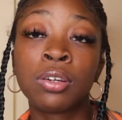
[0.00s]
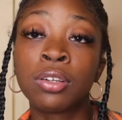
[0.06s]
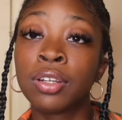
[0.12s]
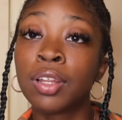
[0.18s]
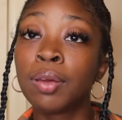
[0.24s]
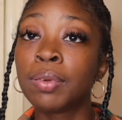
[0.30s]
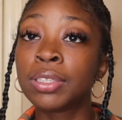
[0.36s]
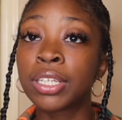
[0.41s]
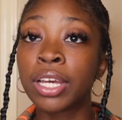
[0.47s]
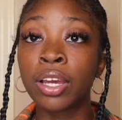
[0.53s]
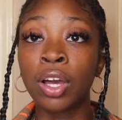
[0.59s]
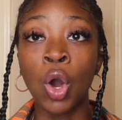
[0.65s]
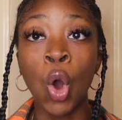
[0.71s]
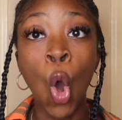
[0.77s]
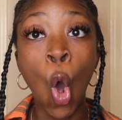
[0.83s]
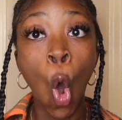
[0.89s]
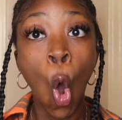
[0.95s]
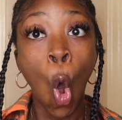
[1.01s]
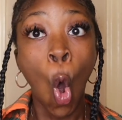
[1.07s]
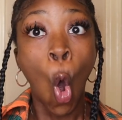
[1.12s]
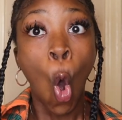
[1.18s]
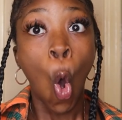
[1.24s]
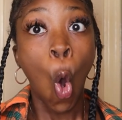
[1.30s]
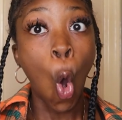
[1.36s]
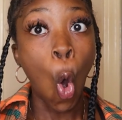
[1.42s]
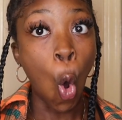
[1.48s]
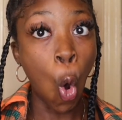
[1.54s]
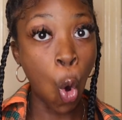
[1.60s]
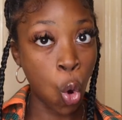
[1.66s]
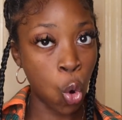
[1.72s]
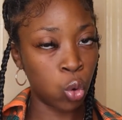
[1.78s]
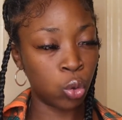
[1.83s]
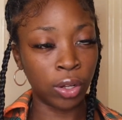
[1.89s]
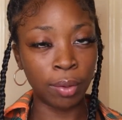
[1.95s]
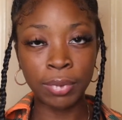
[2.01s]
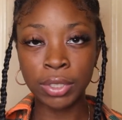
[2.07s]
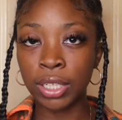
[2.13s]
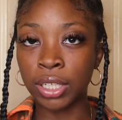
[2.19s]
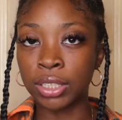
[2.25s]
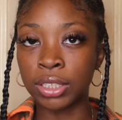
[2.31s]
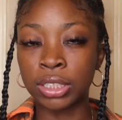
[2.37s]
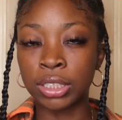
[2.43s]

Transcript: Let me take a